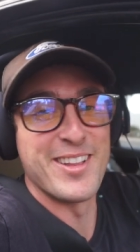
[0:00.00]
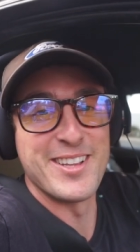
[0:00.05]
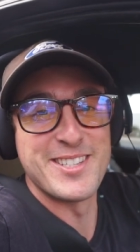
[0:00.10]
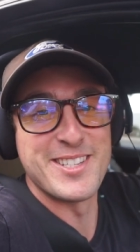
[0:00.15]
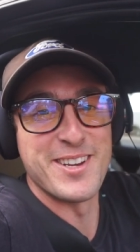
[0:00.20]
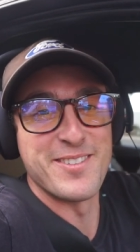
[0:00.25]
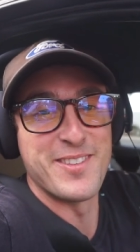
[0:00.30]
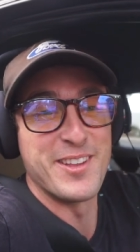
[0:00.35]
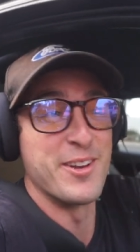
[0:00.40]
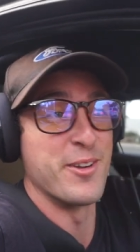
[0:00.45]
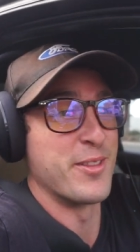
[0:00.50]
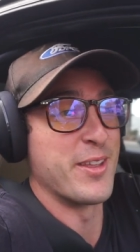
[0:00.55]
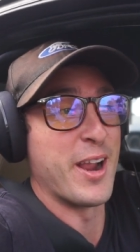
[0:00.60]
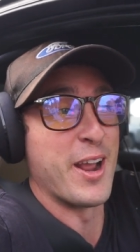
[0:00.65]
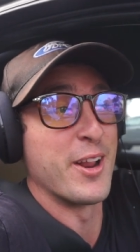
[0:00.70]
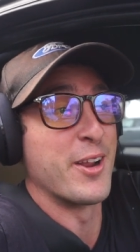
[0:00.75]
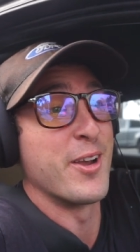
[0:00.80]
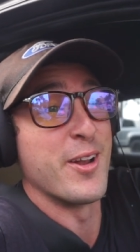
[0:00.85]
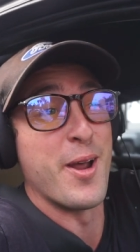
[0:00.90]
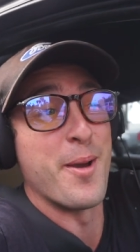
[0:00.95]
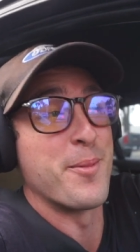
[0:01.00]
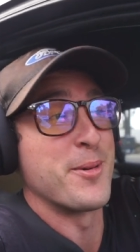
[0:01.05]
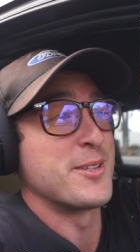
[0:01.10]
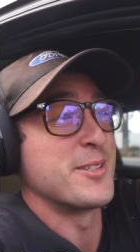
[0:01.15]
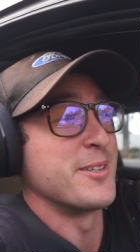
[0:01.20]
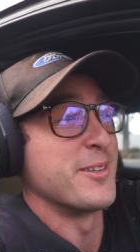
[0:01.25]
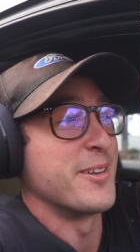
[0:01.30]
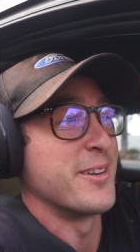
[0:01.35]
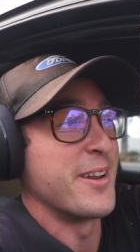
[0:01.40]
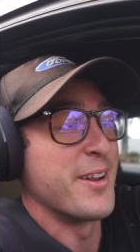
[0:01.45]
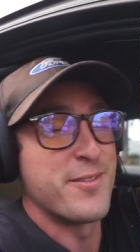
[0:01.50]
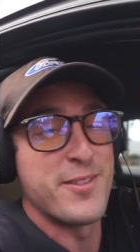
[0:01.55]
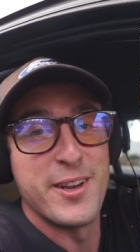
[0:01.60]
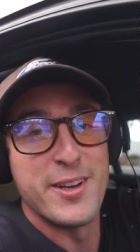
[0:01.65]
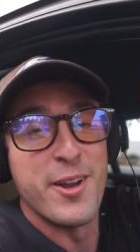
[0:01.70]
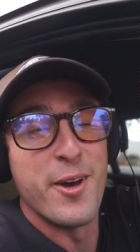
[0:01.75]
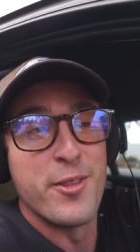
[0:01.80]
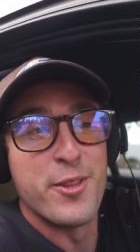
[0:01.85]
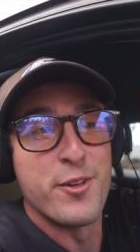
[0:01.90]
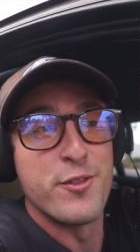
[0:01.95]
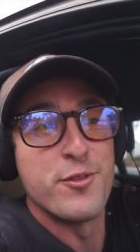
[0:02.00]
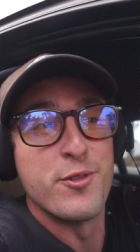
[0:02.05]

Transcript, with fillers: Let's see if they do. They got a good opportunity. If they don't, they're